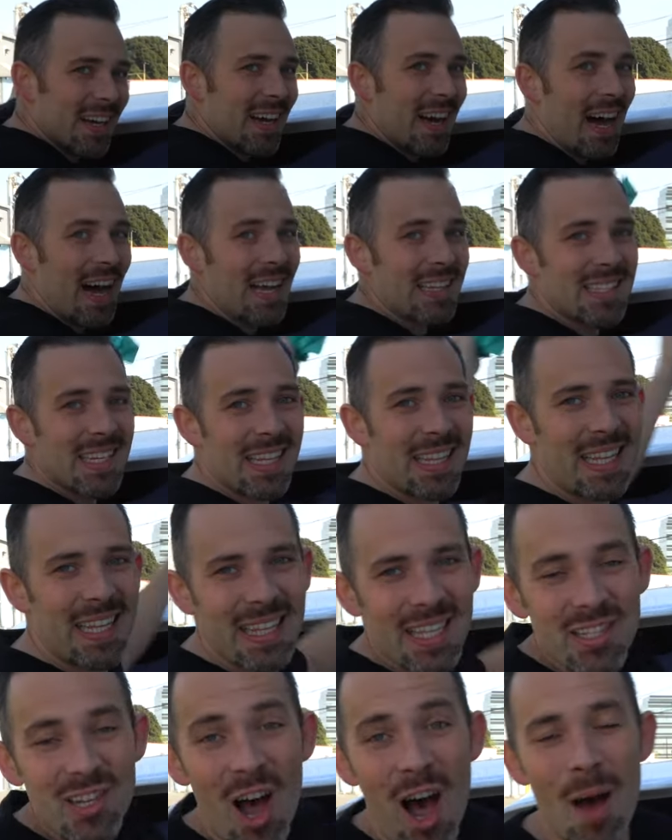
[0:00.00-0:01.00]
to clean
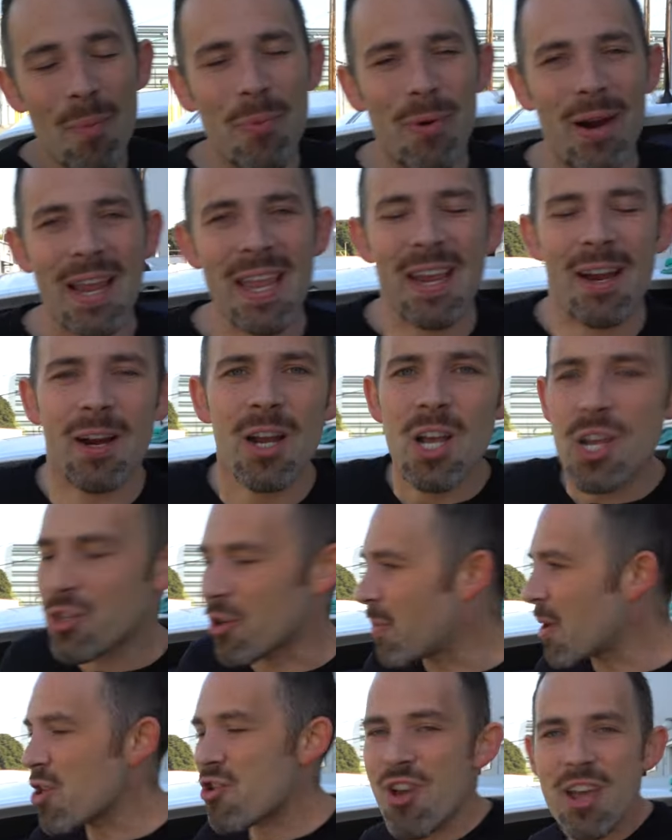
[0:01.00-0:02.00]
the top right here. So
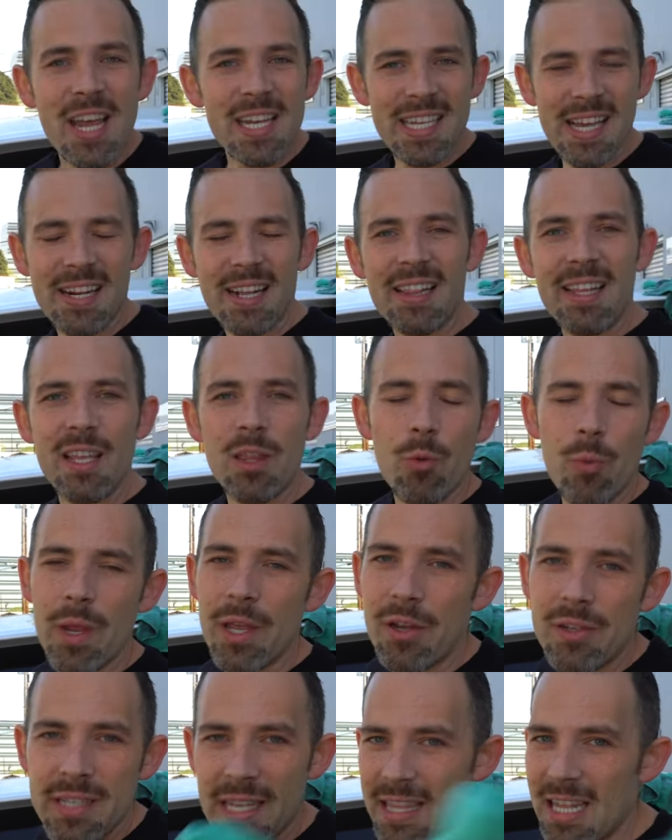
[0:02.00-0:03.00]
I'm gonna show you guys how to clean the
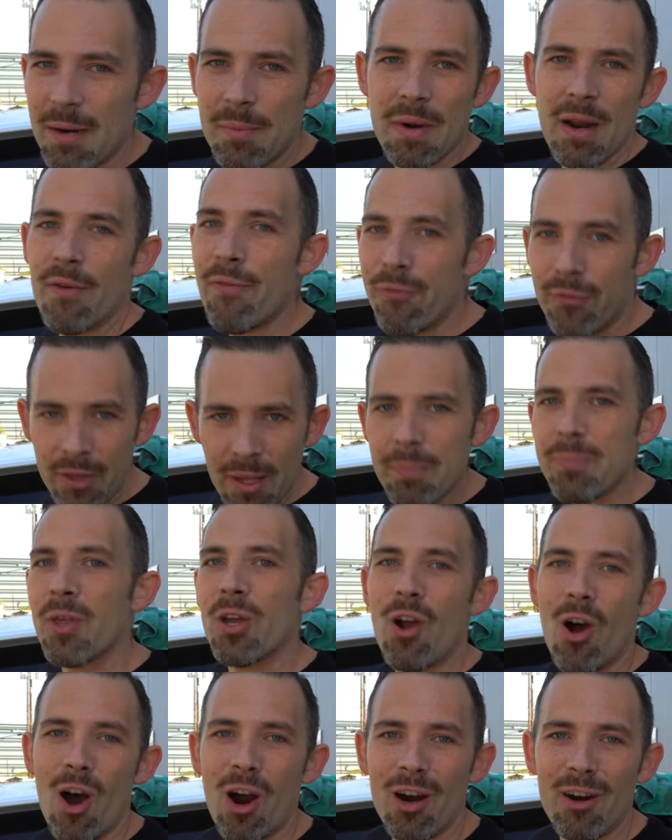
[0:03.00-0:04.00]
wheels, and then I'm gonna flip the
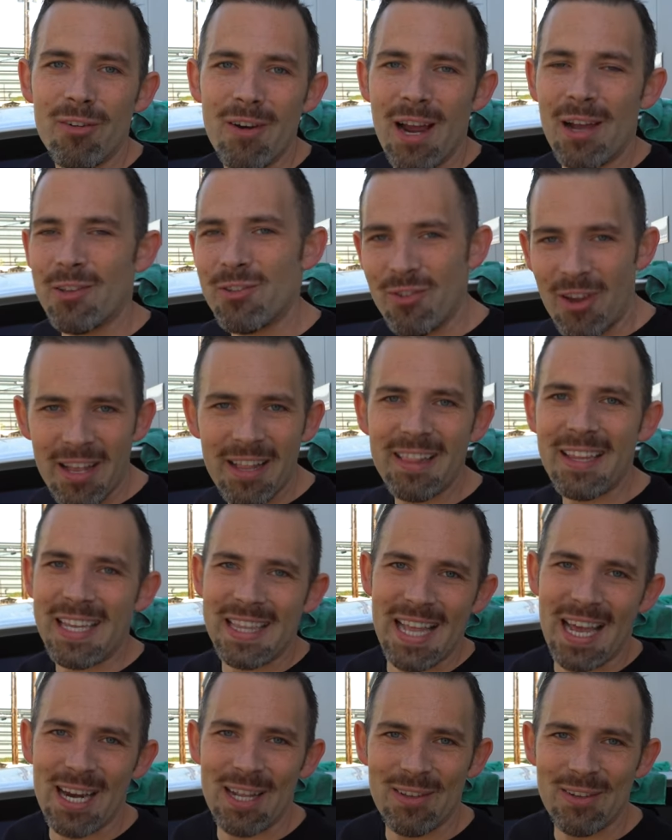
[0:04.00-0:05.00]
car around so I can clean
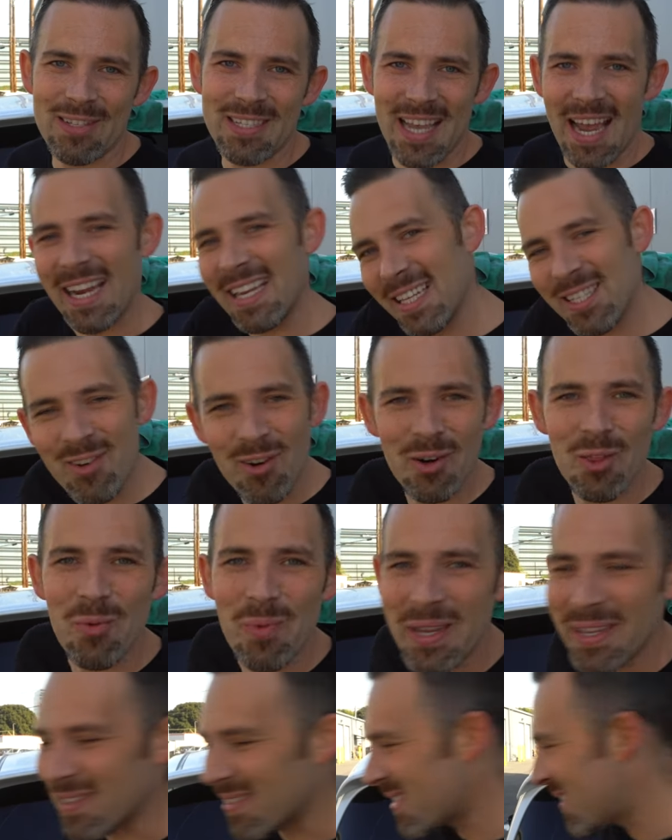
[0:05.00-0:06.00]
that other side. Let's go to the
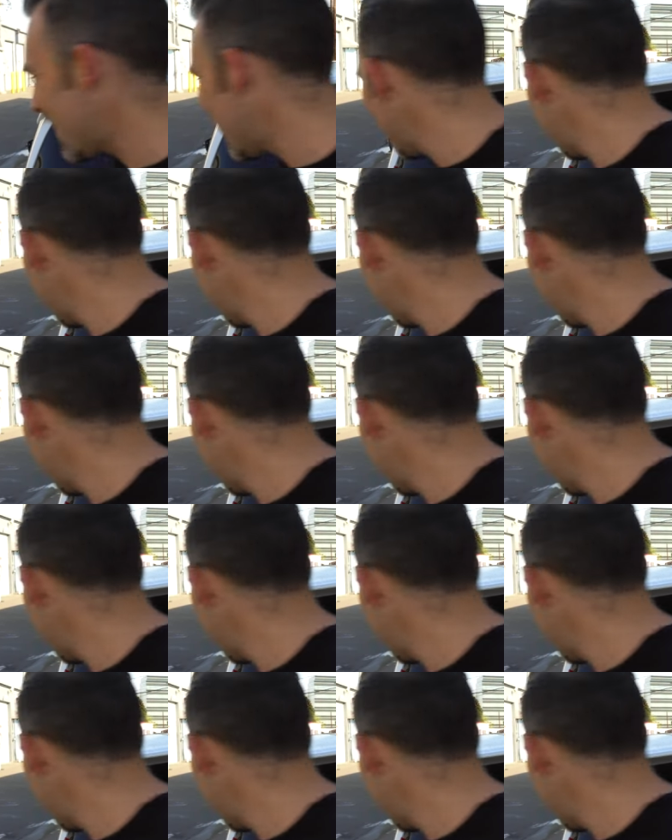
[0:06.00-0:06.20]
wheels.